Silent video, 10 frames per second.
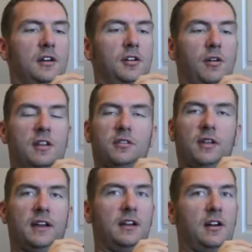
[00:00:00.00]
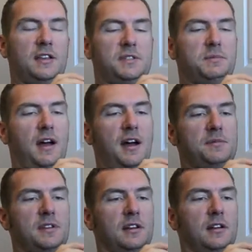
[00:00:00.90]
going into like your
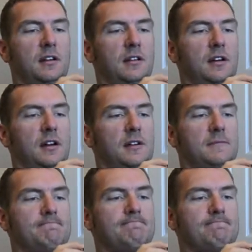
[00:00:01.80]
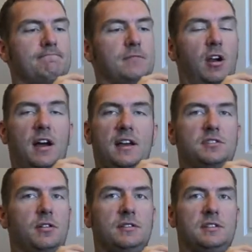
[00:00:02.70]
f-stops and your
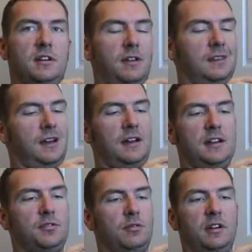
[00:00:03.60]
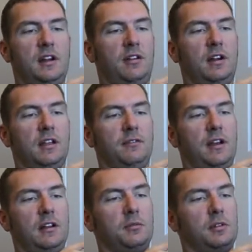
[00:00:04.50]
ISO and stuff like that, it's really not really
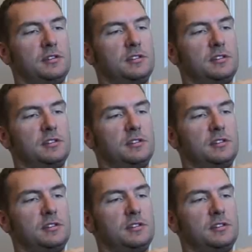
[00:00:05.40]
available.